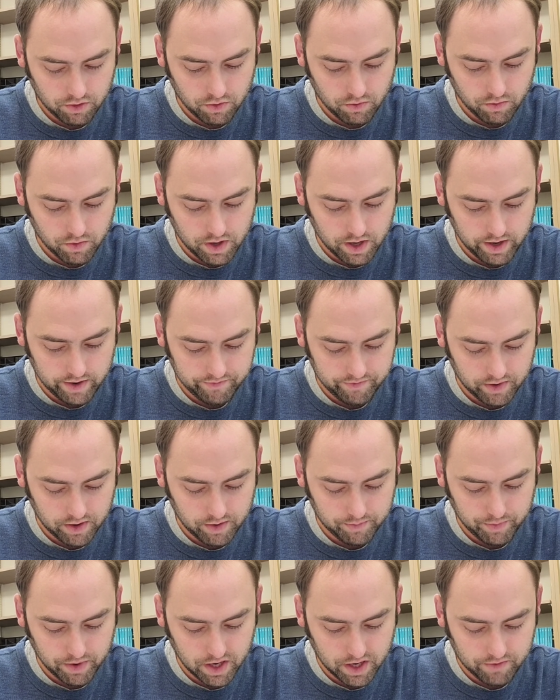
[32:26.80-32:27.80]
You gave
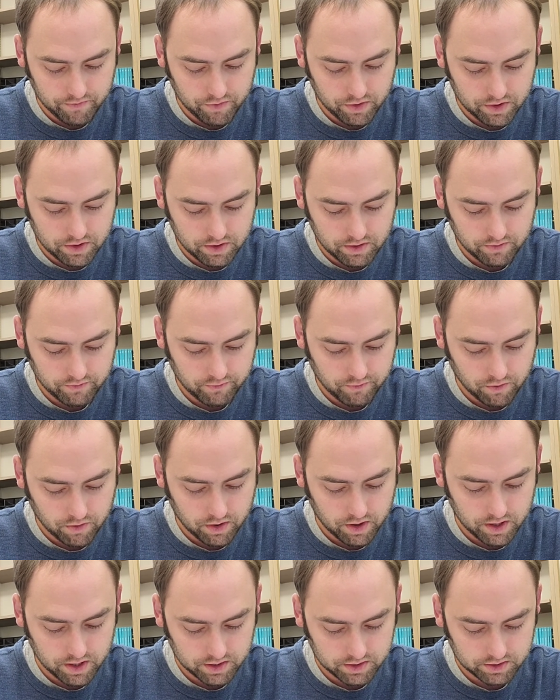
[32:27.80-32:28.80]
up everything
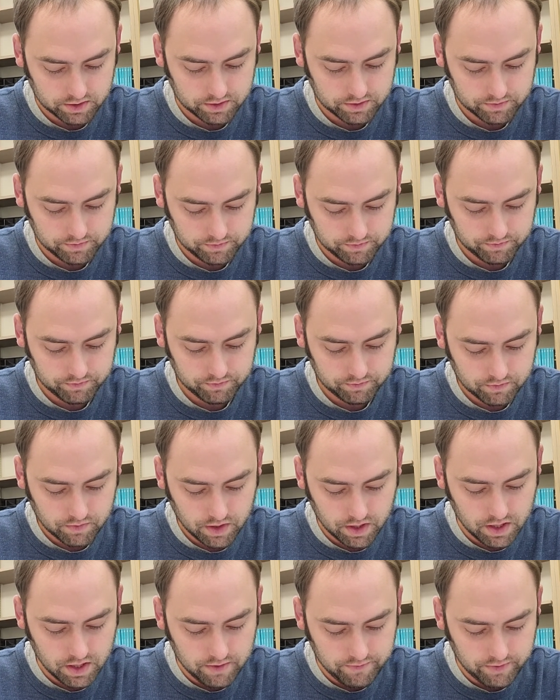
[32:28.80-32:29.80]
for us,
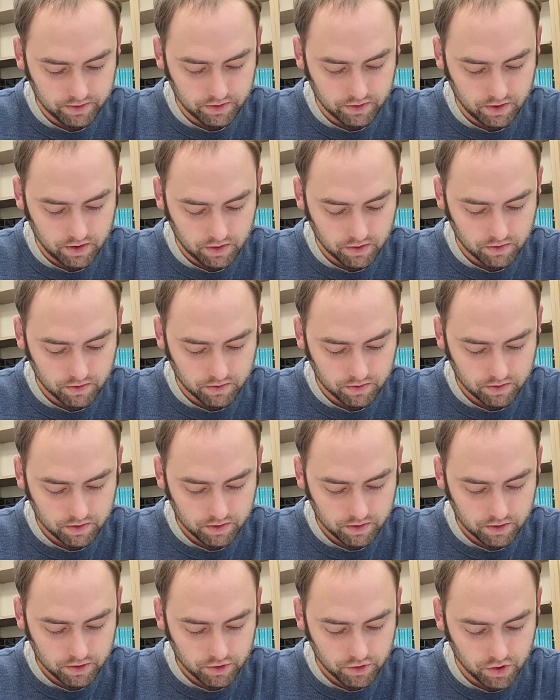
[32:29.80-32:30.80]
even though
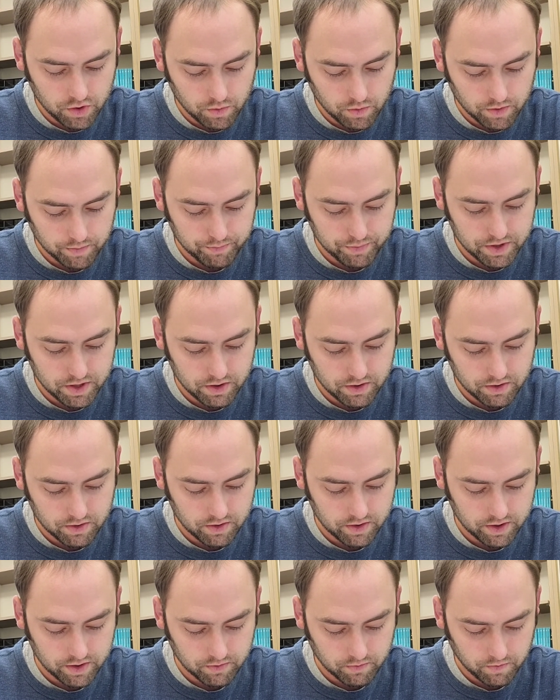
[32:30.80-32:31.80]
you were
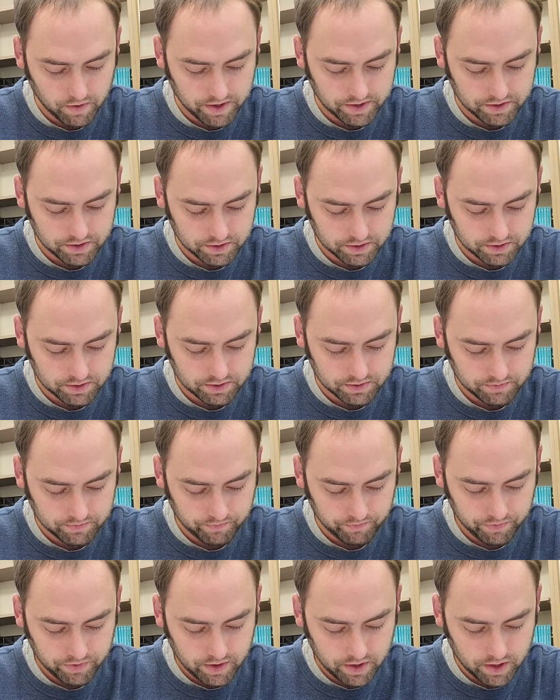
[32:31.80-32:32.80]
pure and righteous,
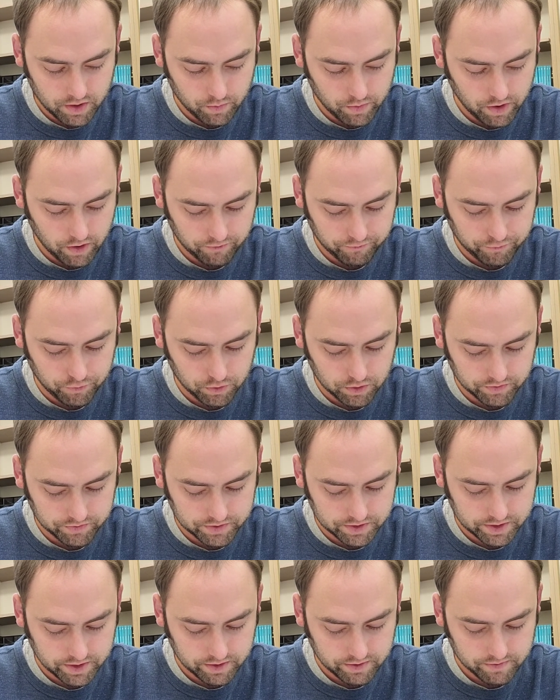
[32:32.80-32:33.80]
and we are full
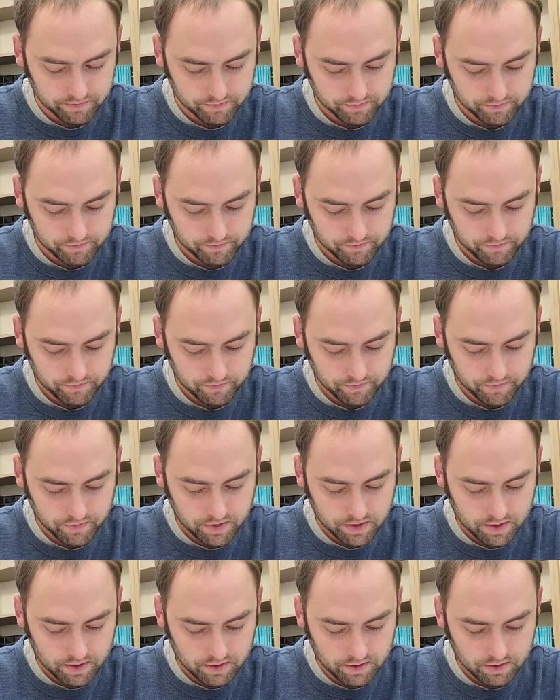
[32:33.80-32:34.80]
of sin.
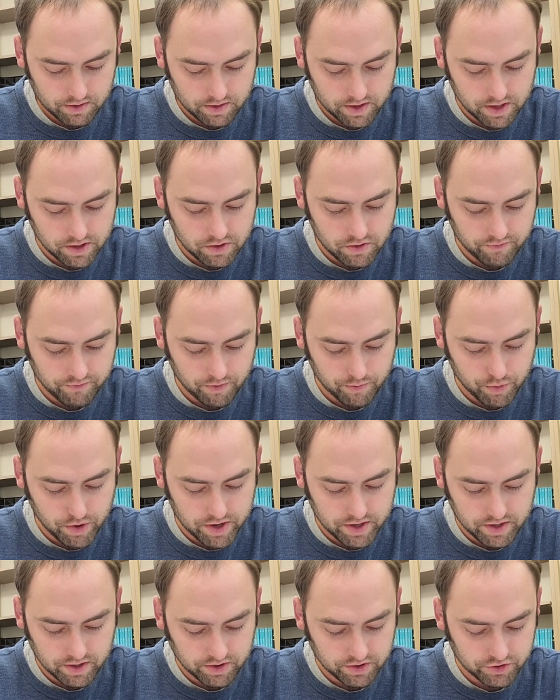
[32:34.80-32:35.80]
Thank you for
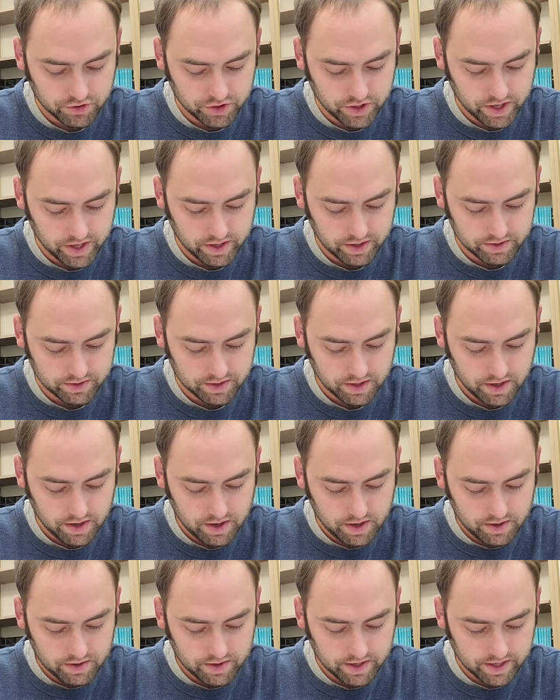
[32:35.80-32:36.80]
breaking the chains
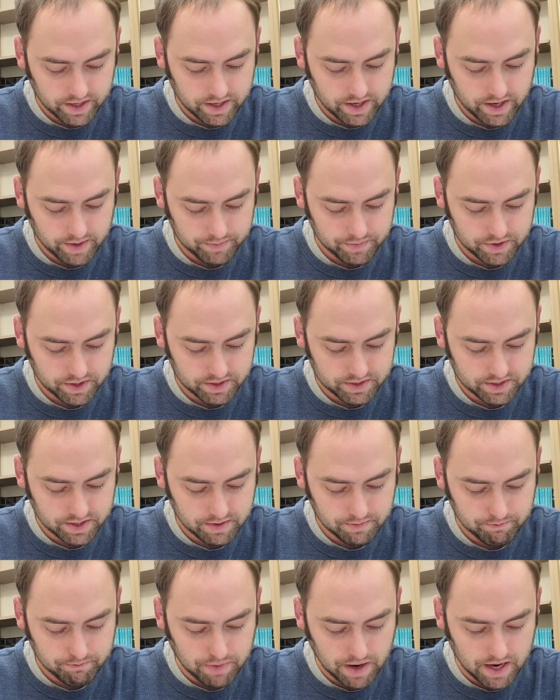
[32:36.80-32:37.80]
that kept us
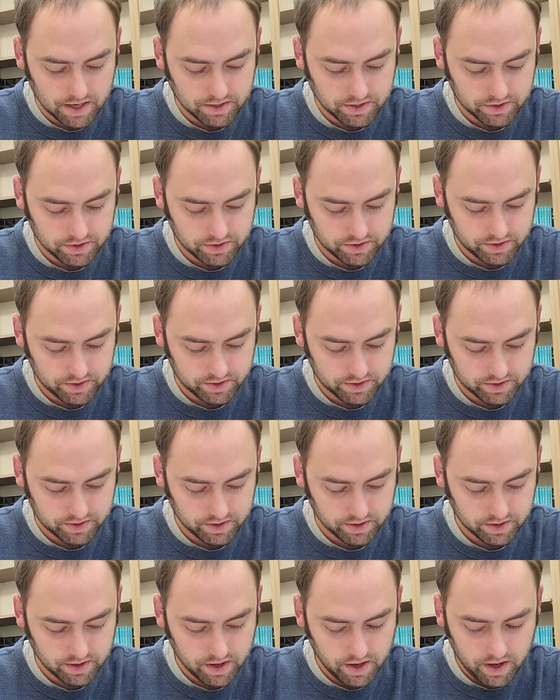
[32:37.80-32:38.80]
in bondage to
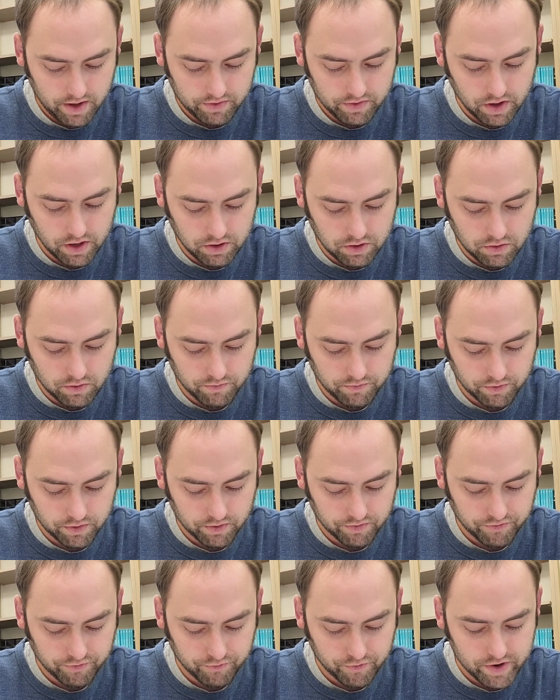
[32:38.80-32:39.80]
sin. Thank you for
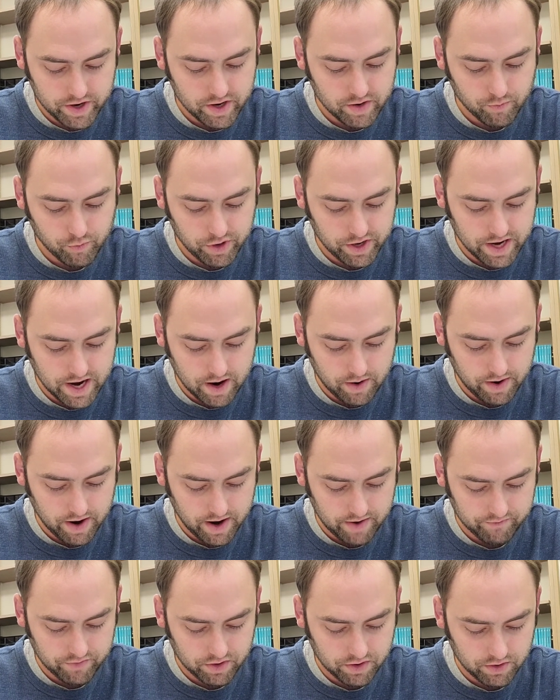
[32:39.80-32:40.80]
the freedom we now
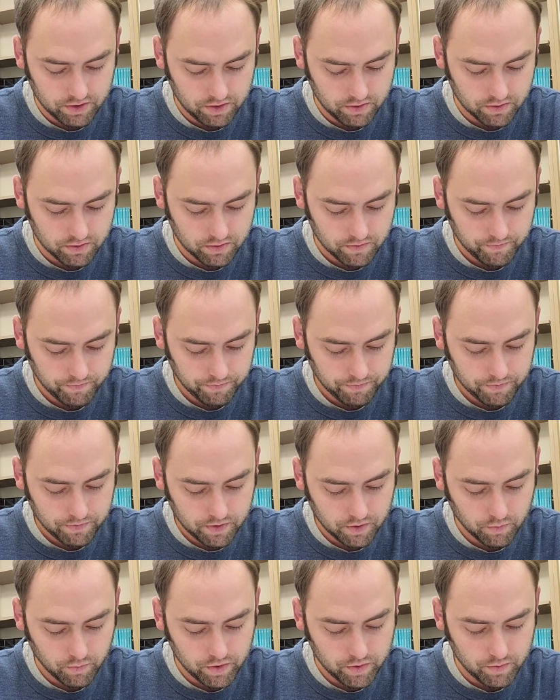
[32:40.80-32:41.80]
have in you,
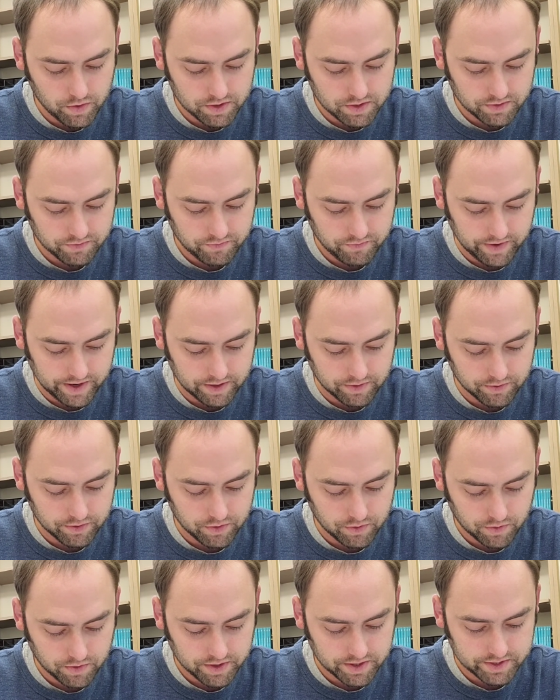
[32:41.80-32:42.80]
and we want to follow
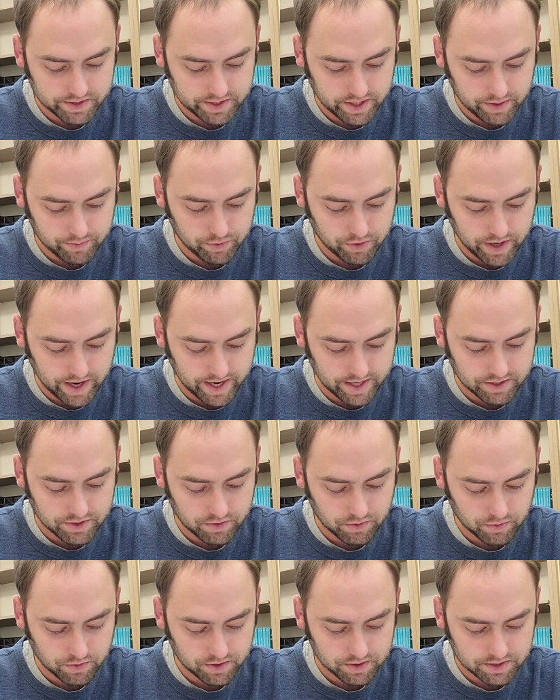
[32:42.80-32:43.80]
your example
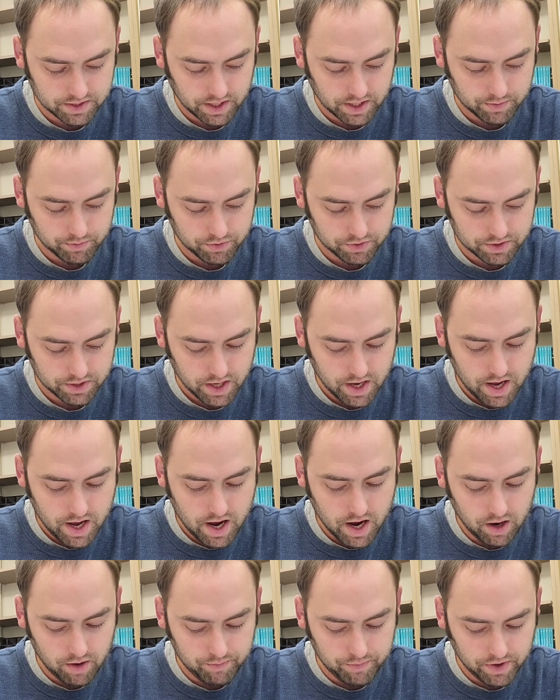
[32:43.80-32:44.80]
as your disciples.
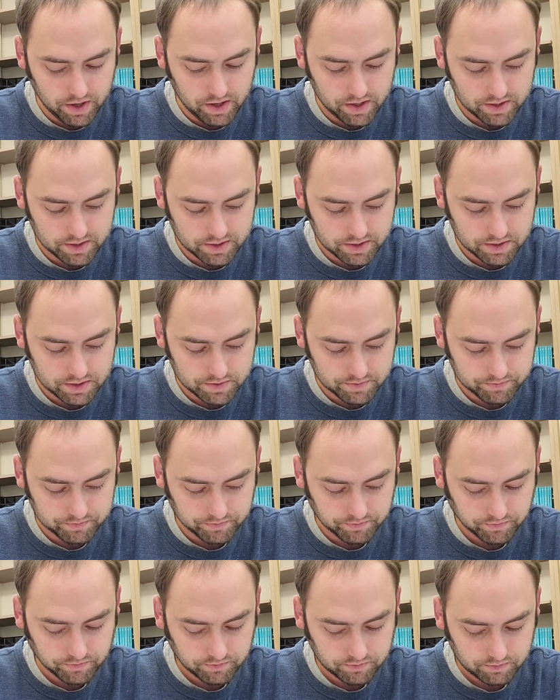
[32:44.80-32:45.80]
Help us
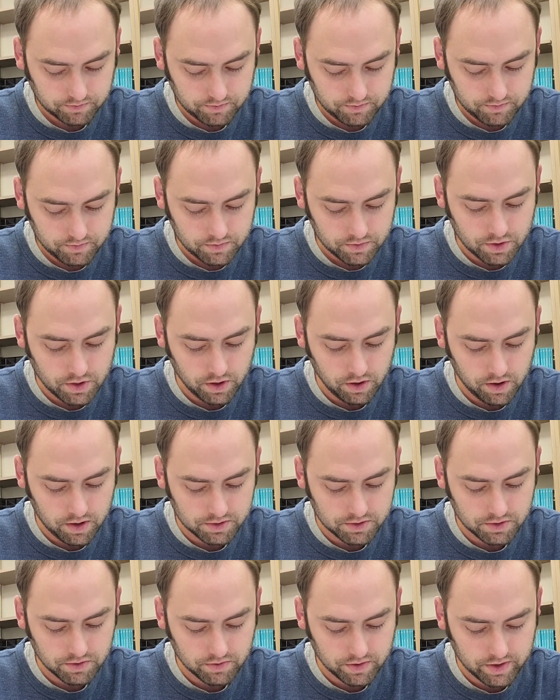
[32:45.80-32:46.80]
to
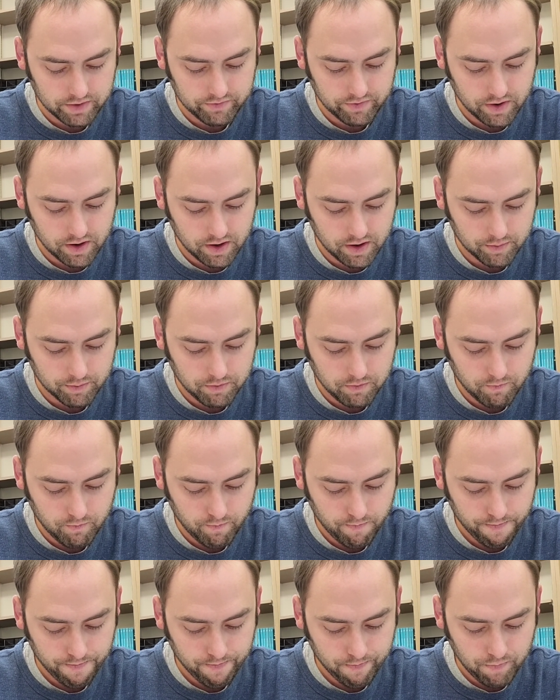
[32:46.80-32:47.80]
also give up
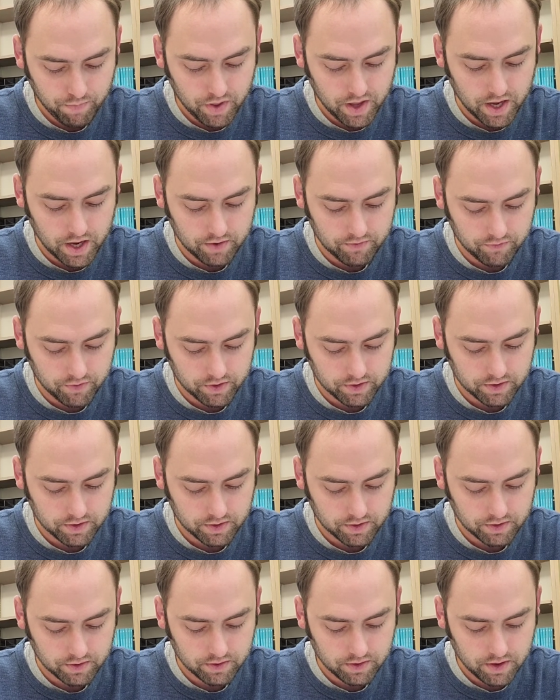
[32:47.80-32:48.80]

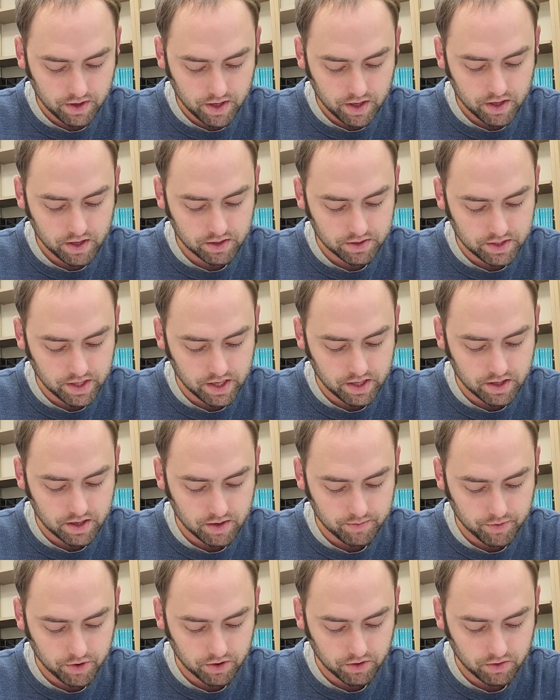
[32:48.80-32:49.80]
everything and take
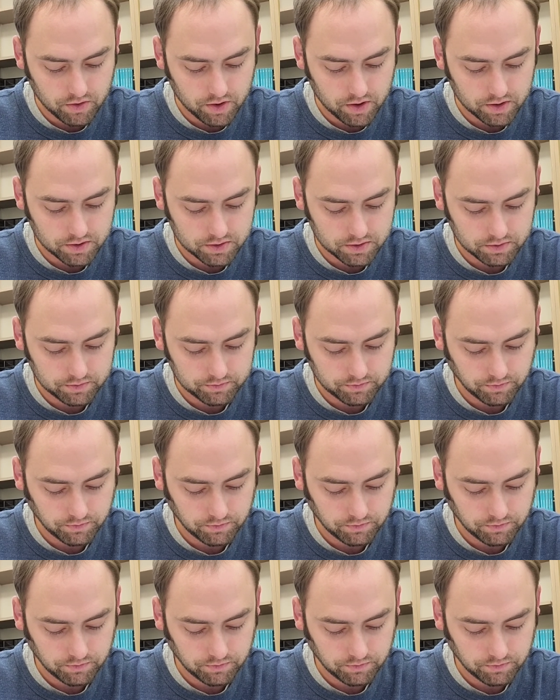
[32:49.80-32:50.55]
up our cross.